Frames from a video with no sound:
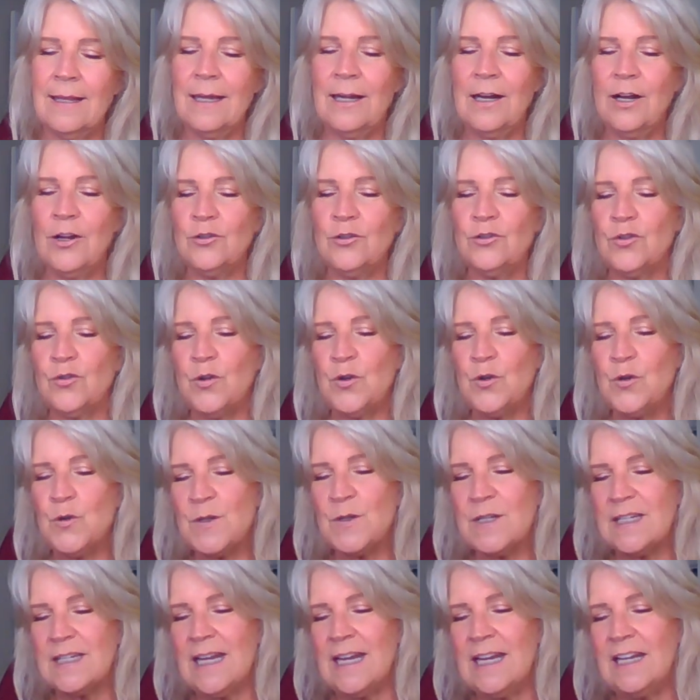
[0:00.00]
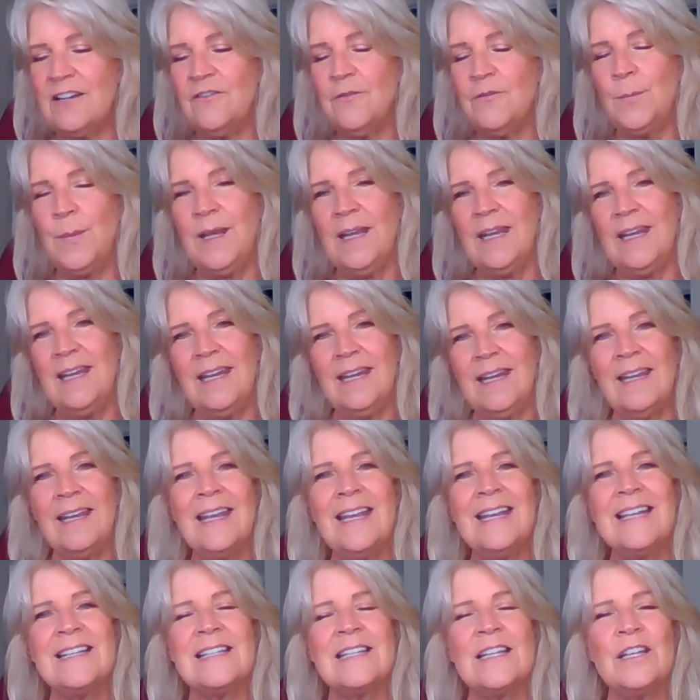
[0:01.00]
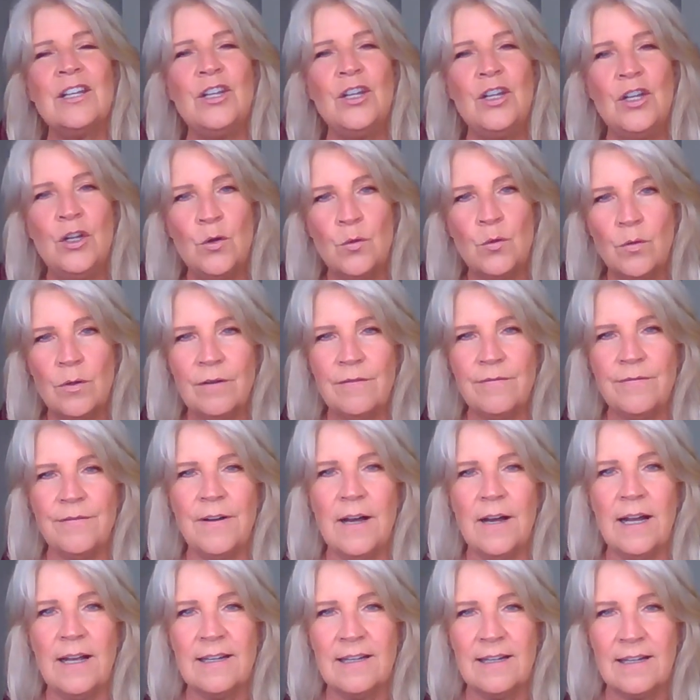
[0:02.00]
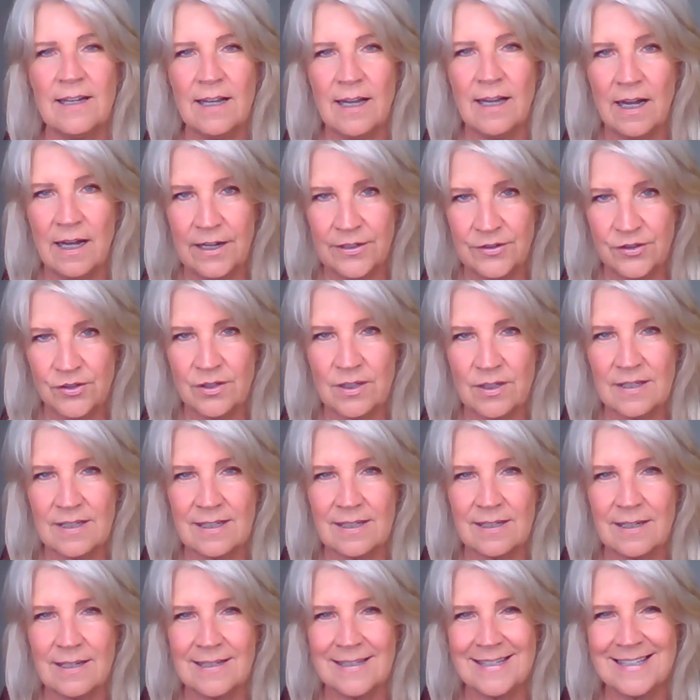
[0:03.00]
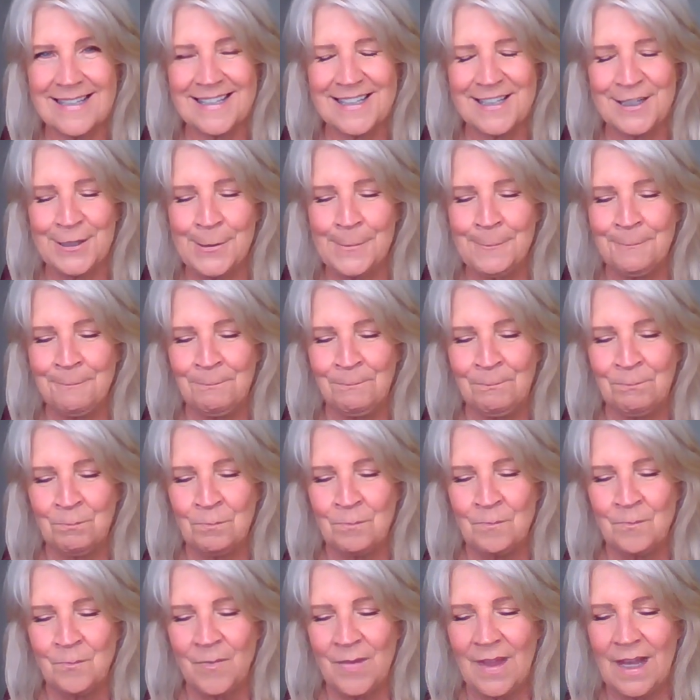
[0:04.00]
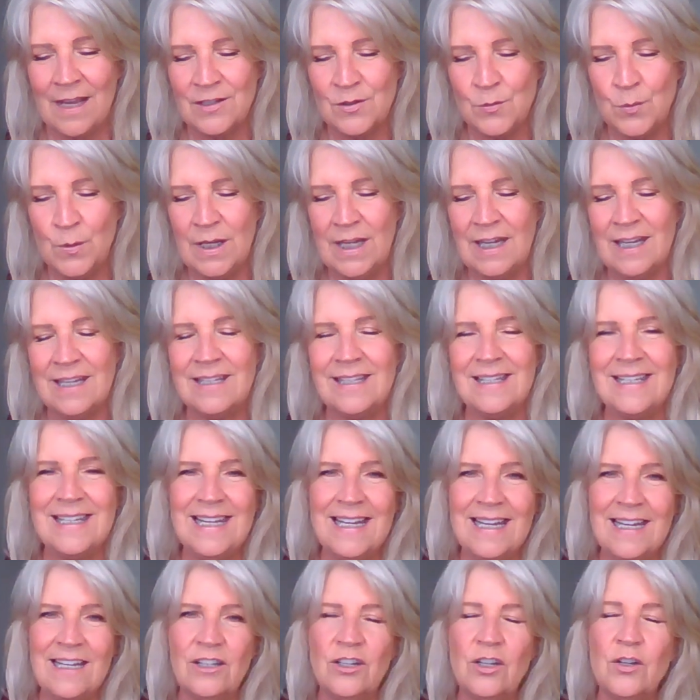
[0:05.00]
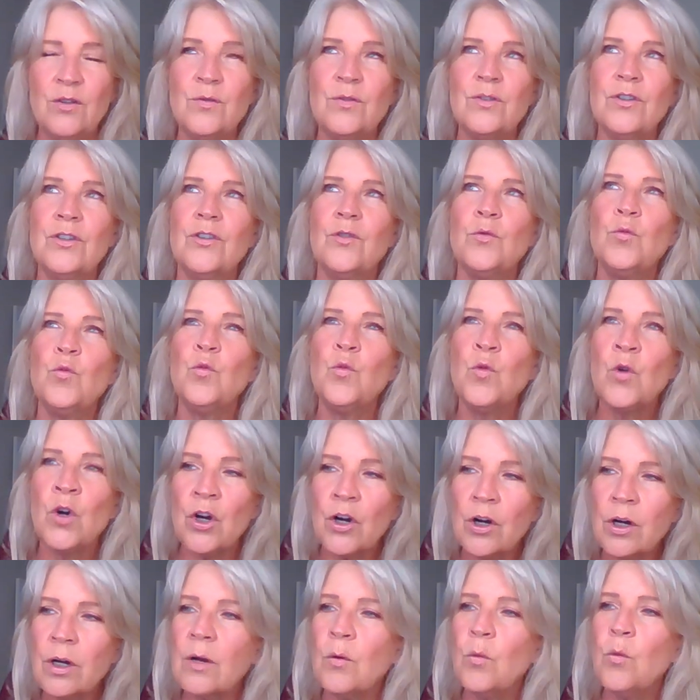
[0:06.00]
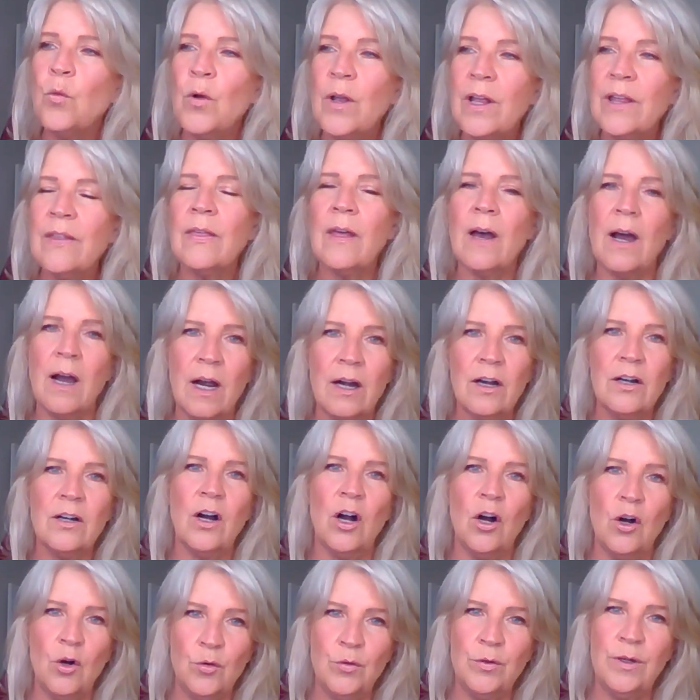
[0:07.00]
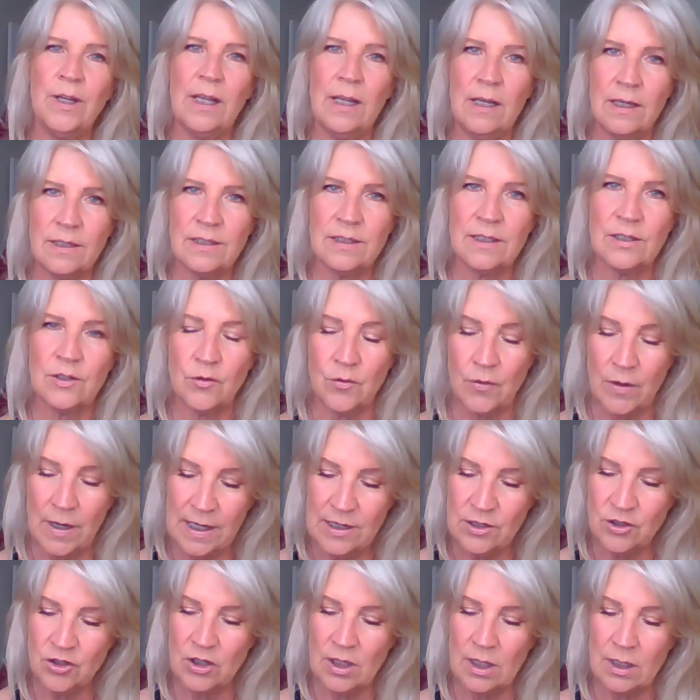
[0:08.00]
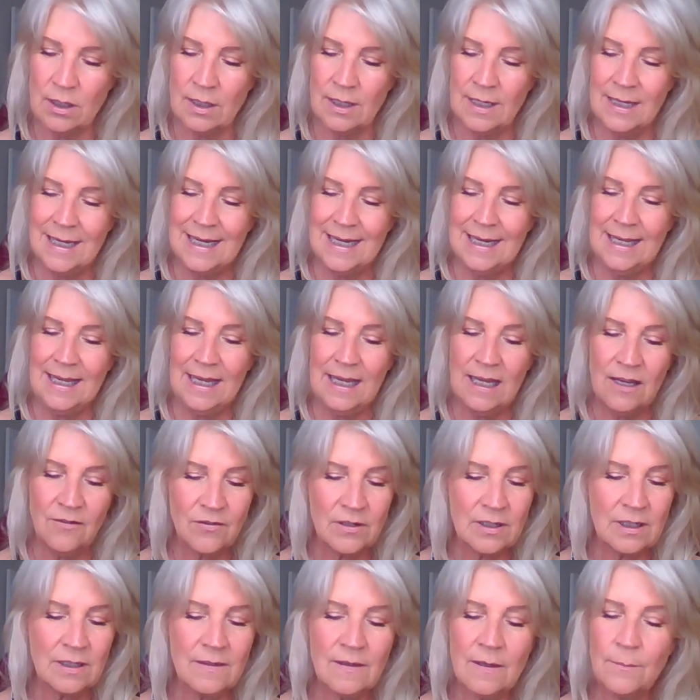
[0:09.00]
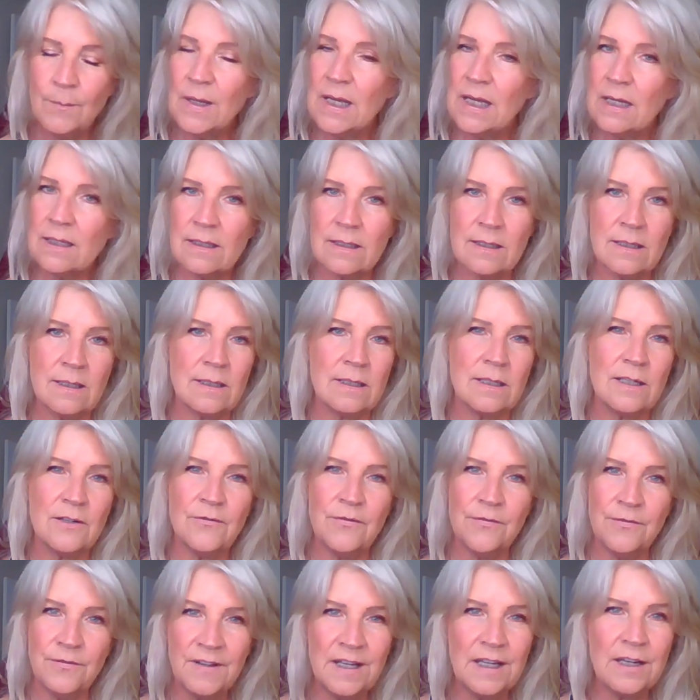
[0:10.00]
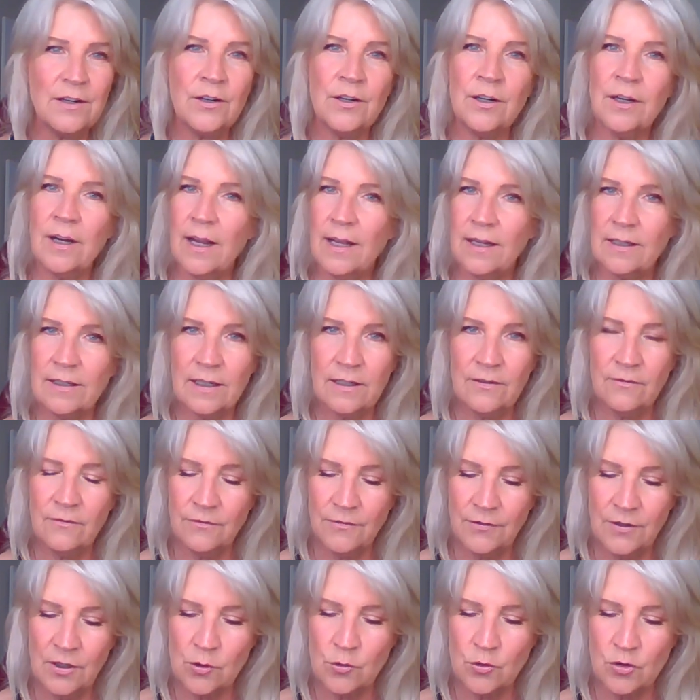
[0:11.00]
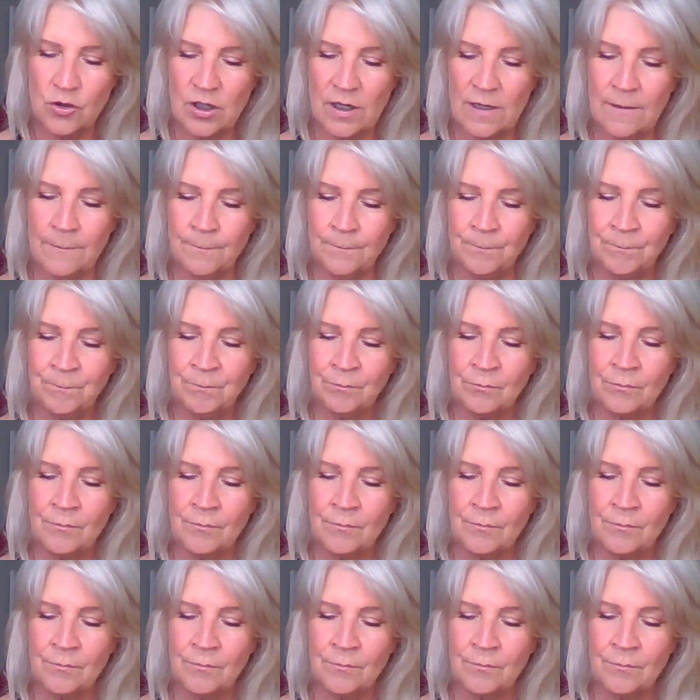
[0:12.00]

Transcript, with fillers: that our true state of being is a unified consciousness. As we continue to work with our own integration, even in the midst of fear and confusion